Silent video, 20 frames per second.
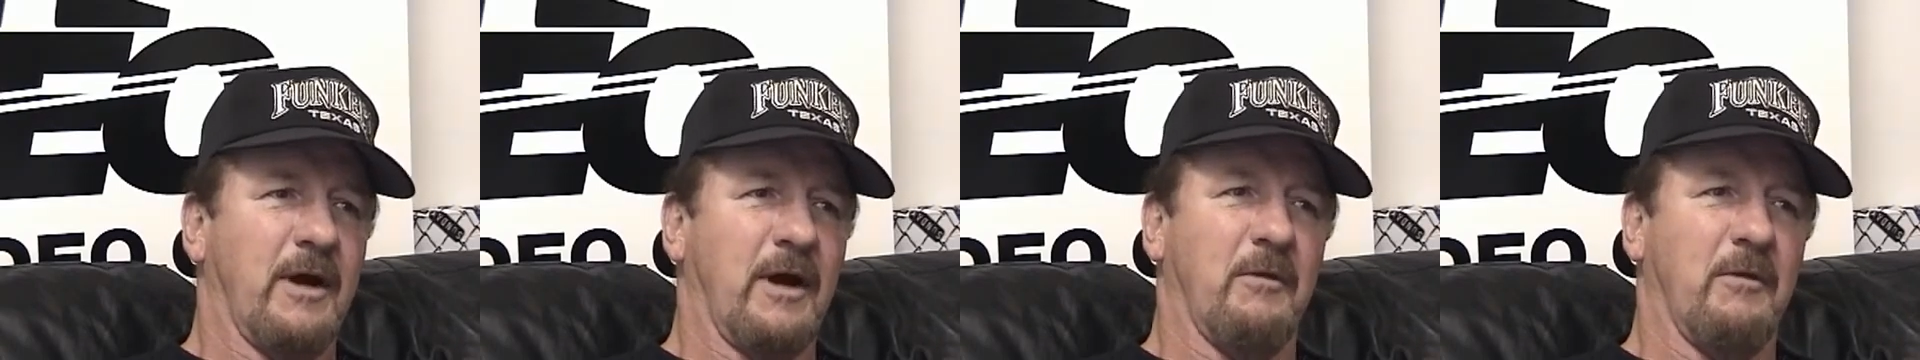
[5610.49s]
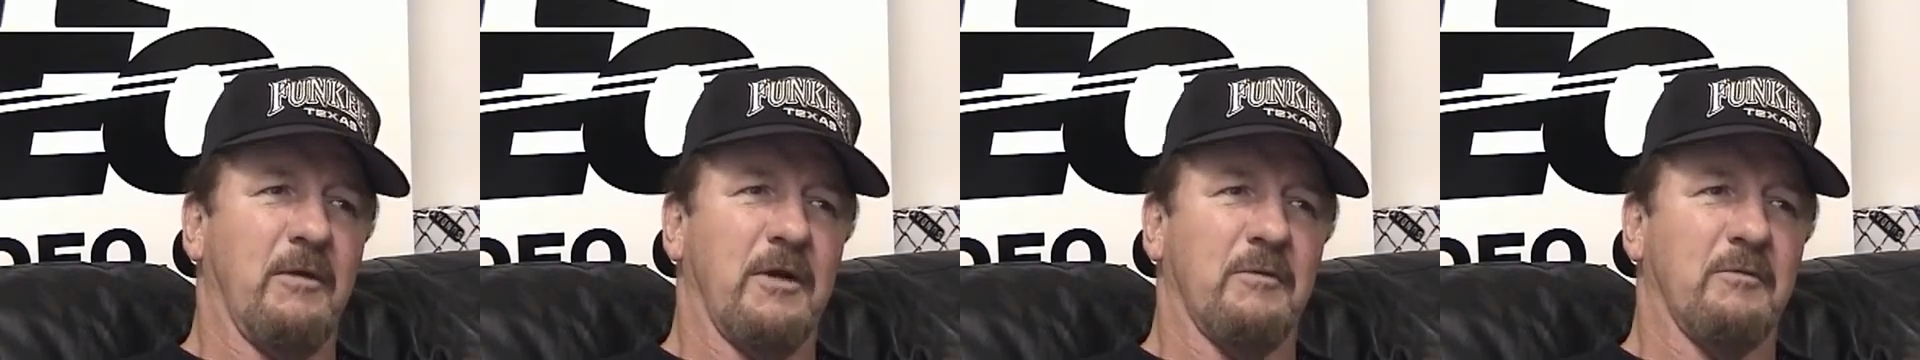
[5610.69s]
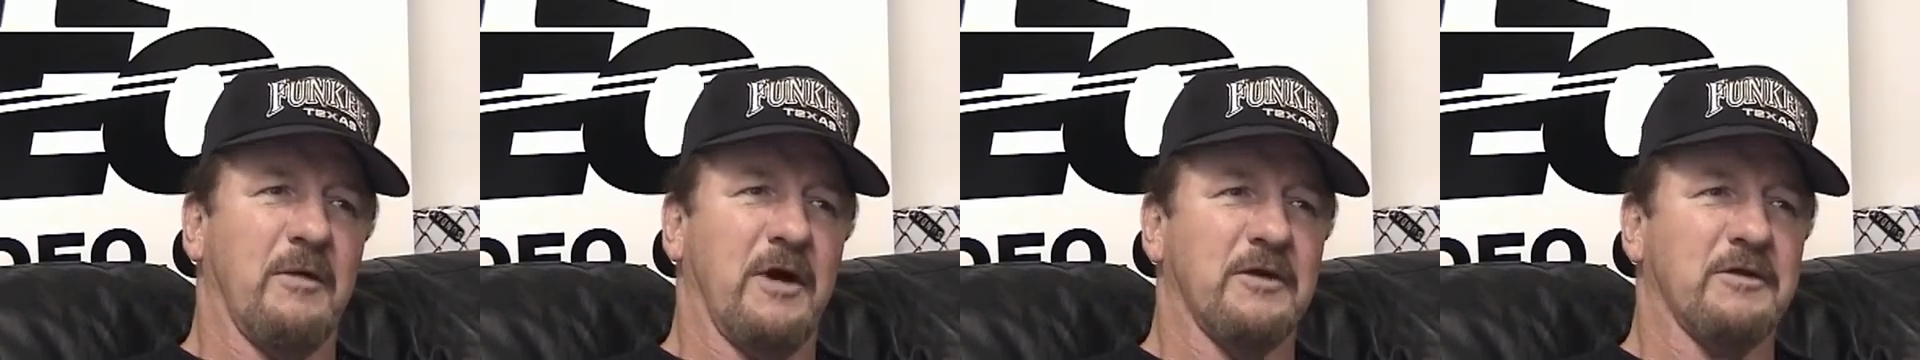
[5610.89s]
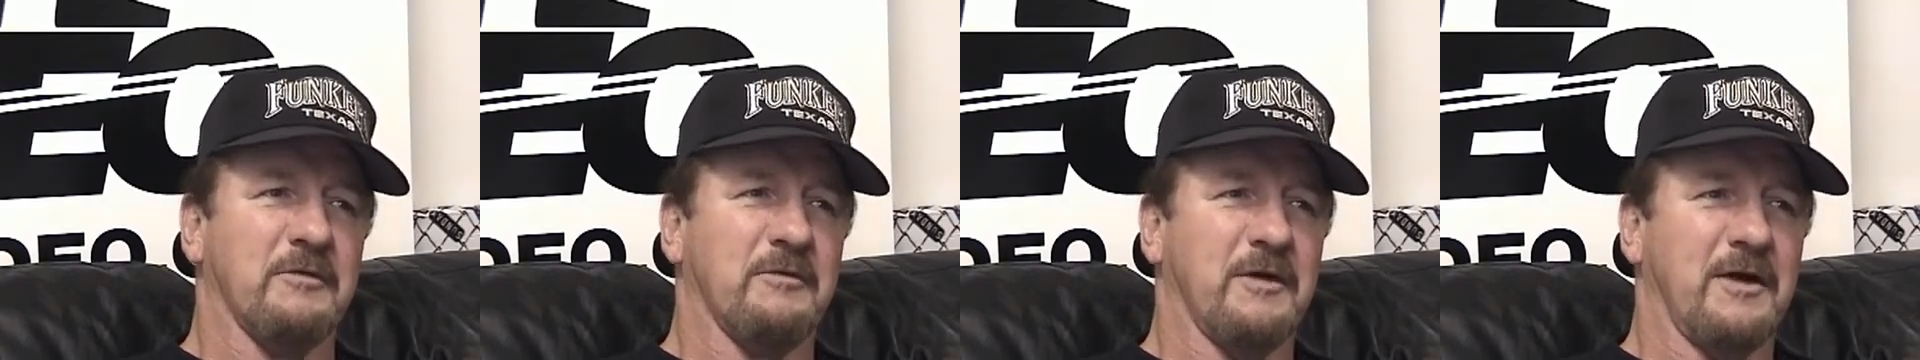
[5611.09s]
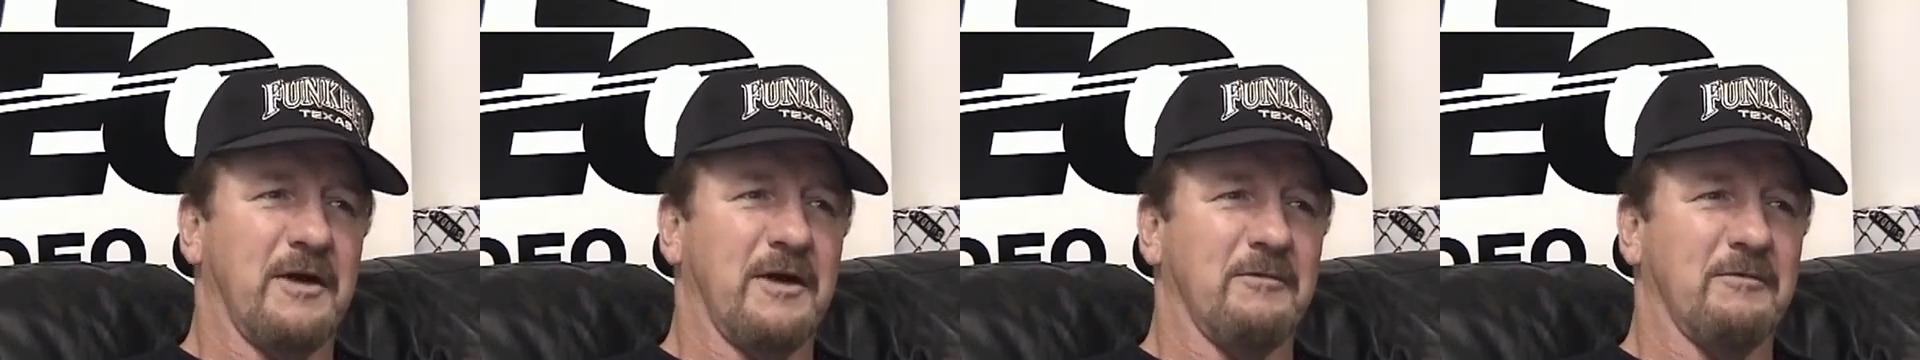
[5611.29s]
I wasn't much of an
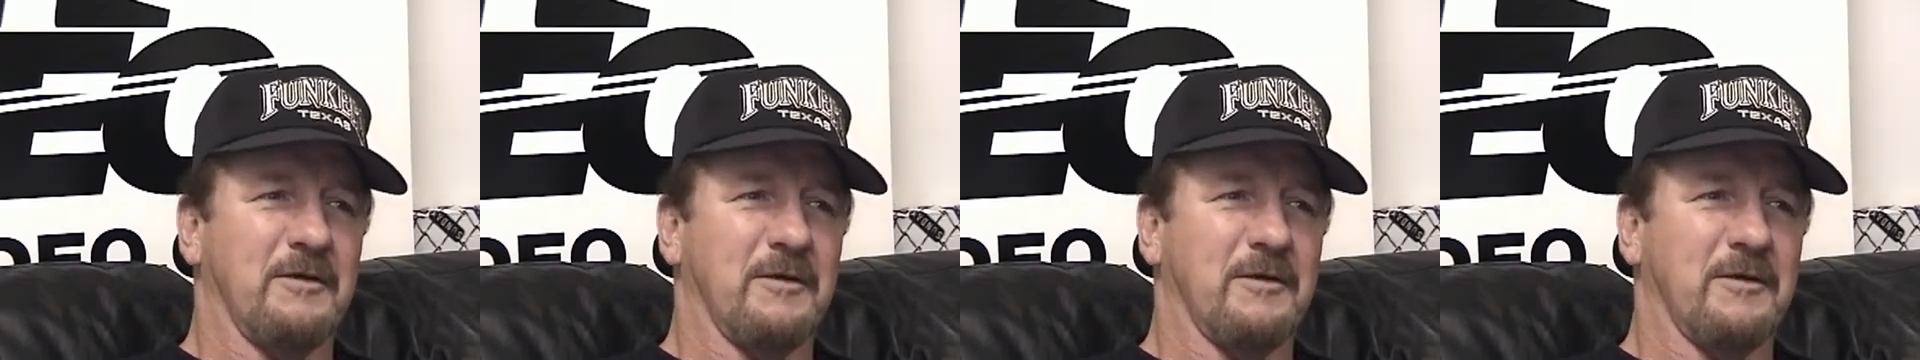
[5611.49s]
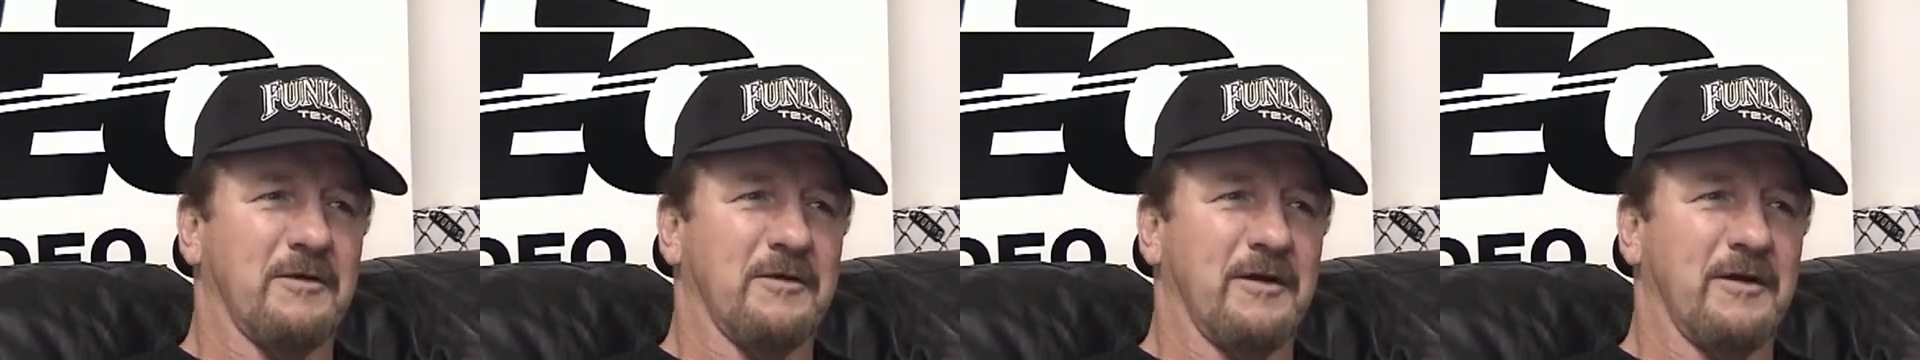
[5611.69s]
influence.